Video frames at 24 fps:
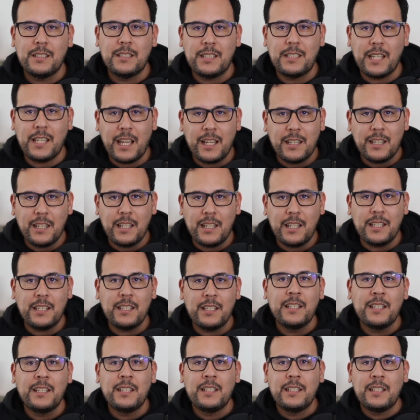daily
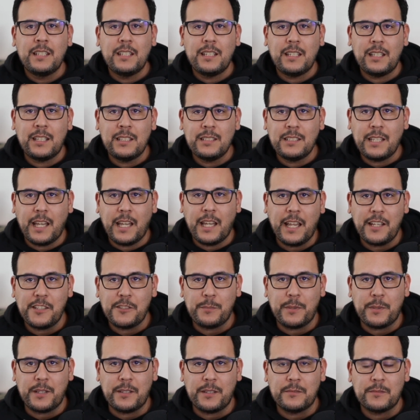
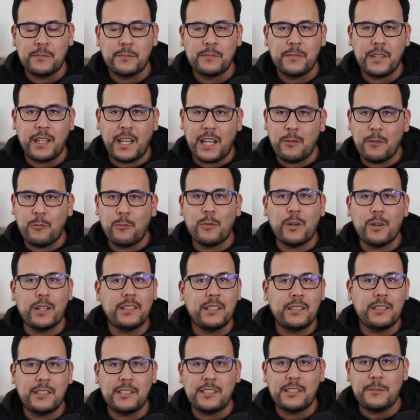engagement. And what
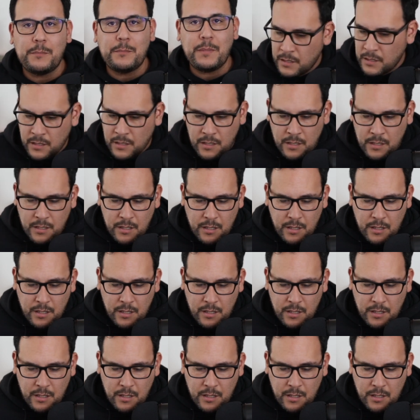did this mean?